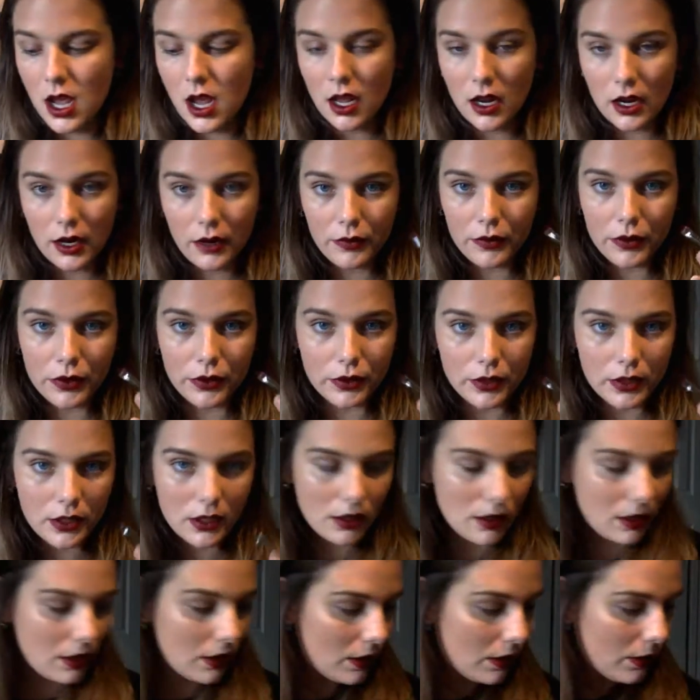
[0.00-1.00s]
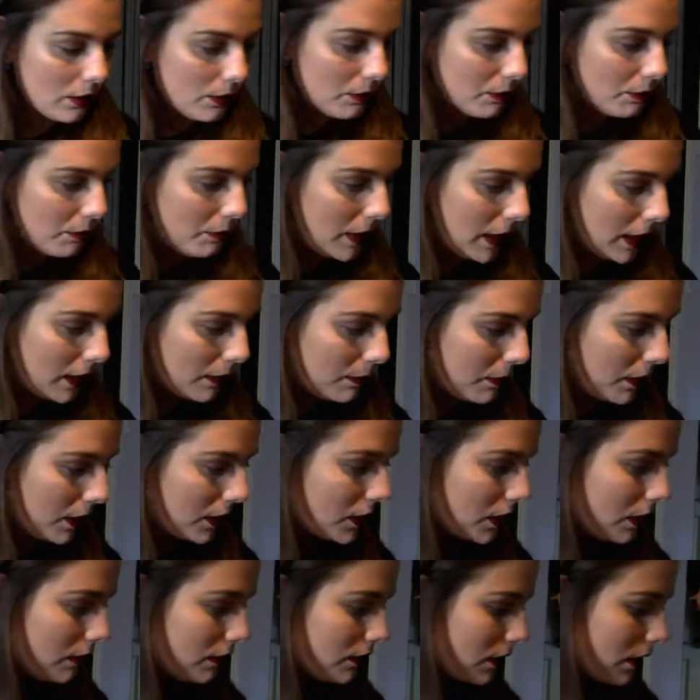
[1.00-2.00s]
And I ruined the makeup
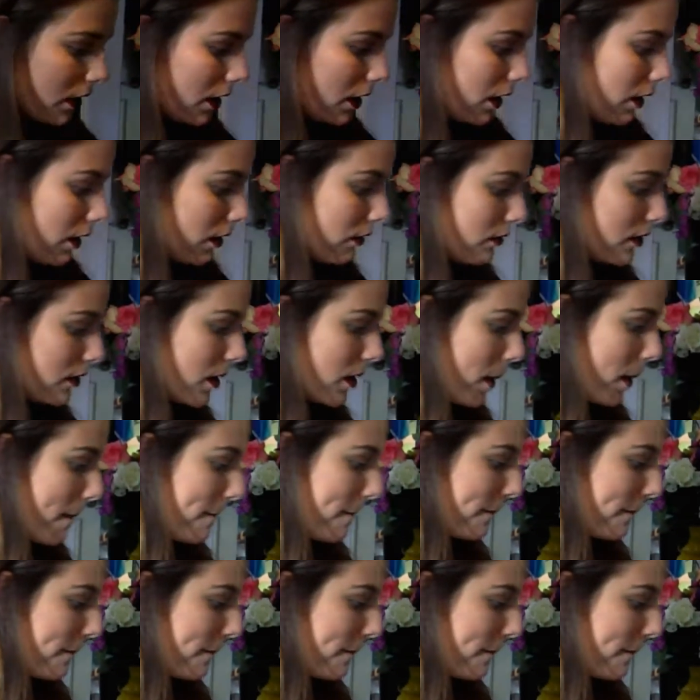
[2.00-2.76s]
brush I was gonna use.